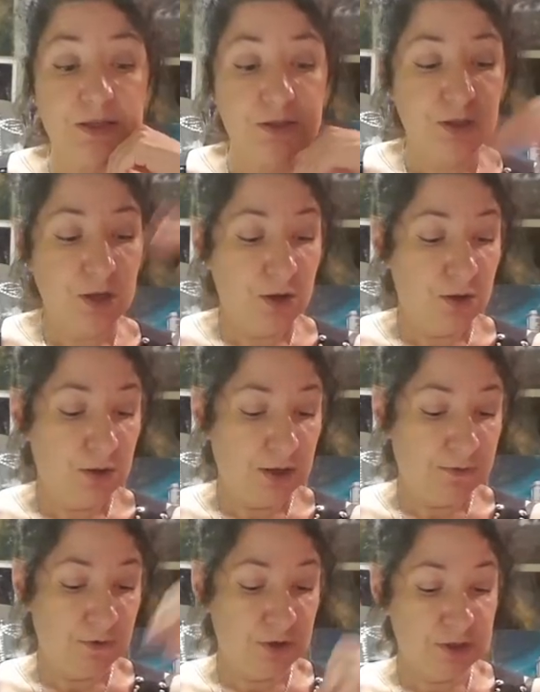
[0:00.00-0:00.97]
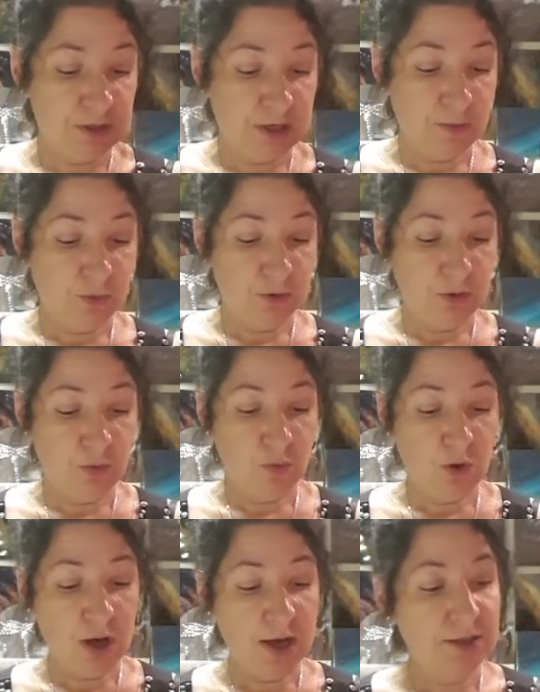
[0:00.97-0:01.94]
So like for example the
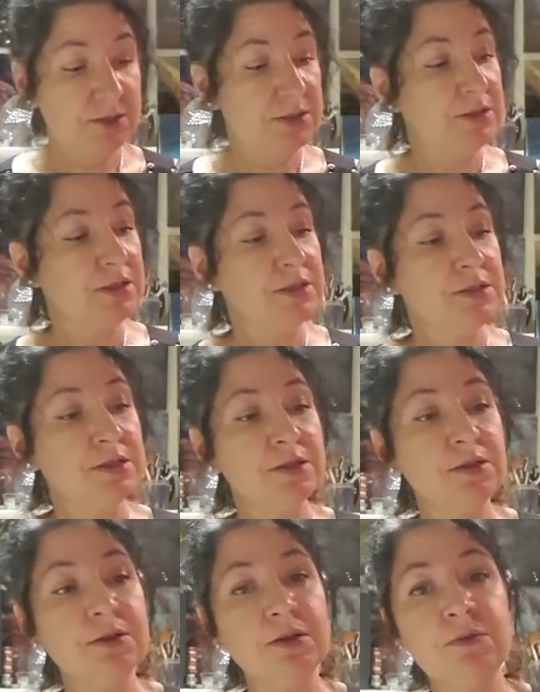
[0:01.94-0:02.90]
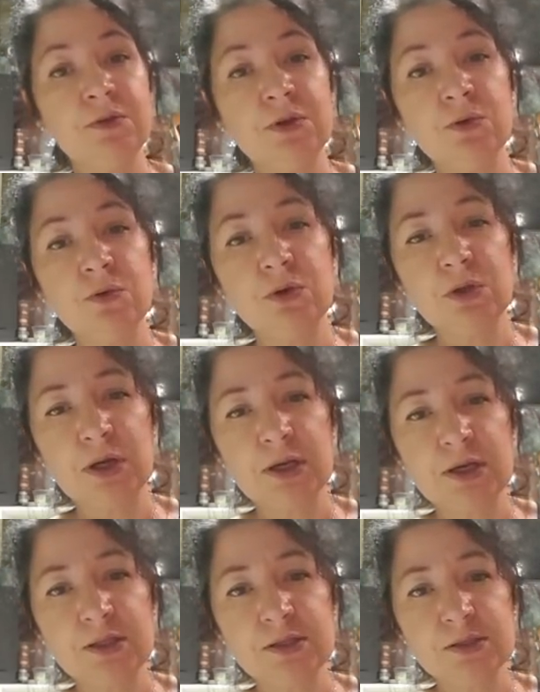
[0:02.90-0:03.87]
white, it doesn't even look
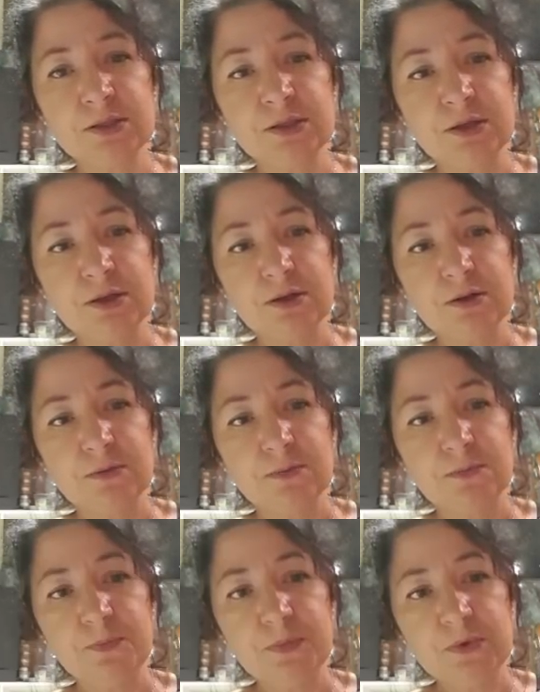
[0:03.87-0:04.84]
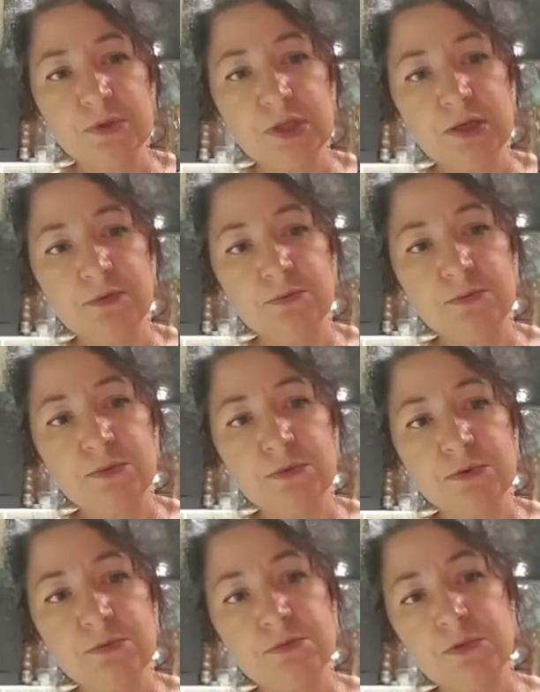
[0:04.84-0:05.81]
like it's like
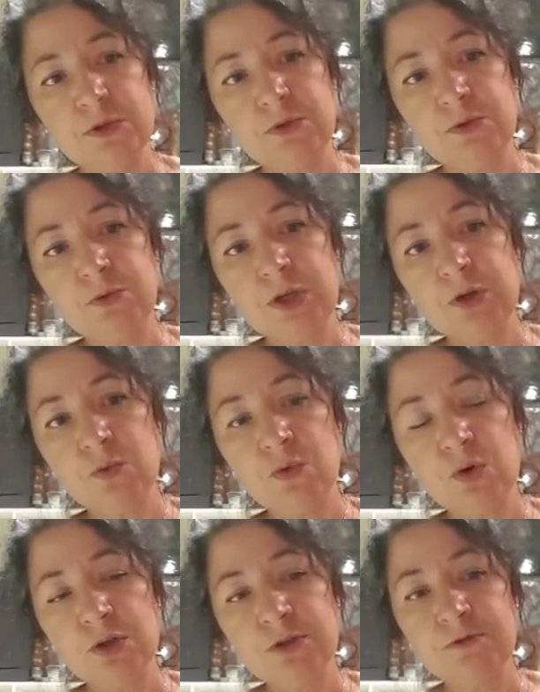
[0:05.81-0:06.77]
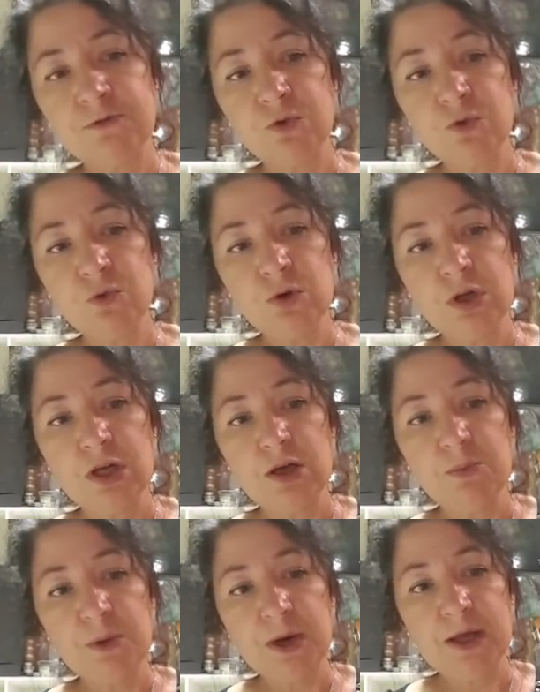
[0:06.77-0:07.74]
3/4 full,
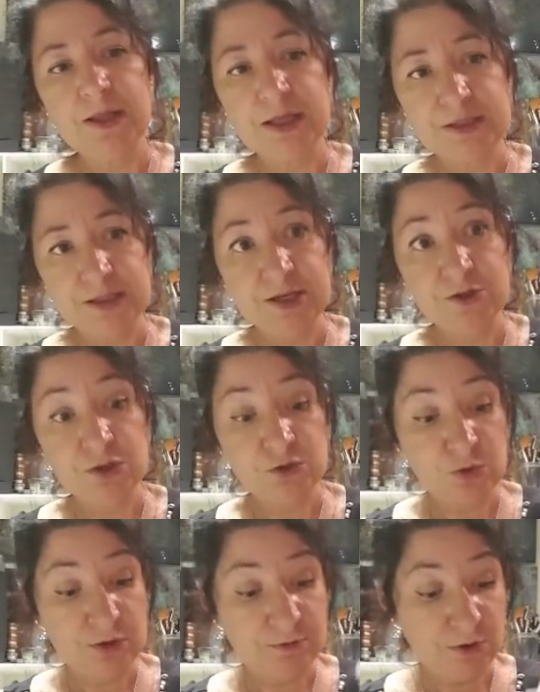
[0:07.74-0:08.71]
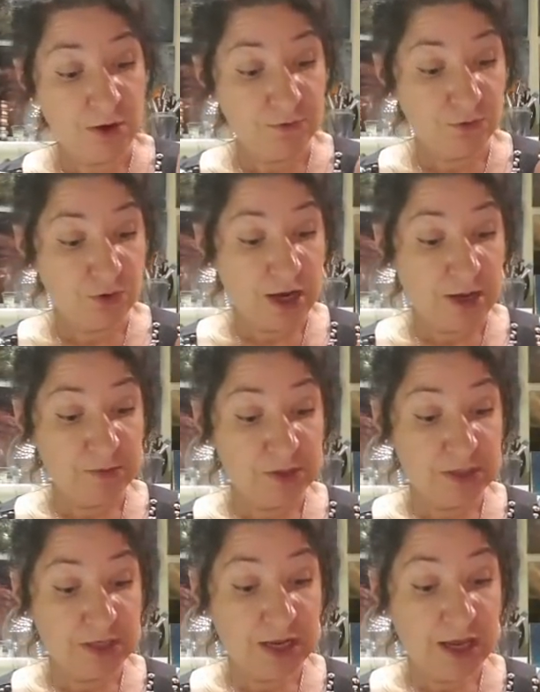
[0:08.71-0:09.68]
but that's actually 25
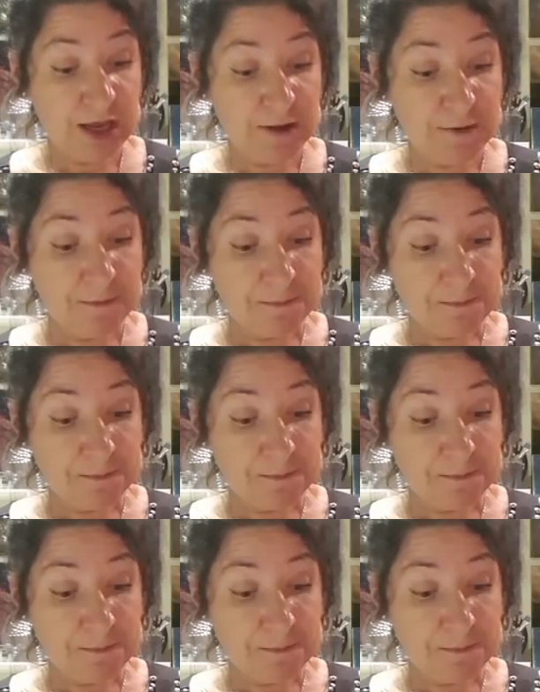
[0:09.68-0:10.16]
grams in there.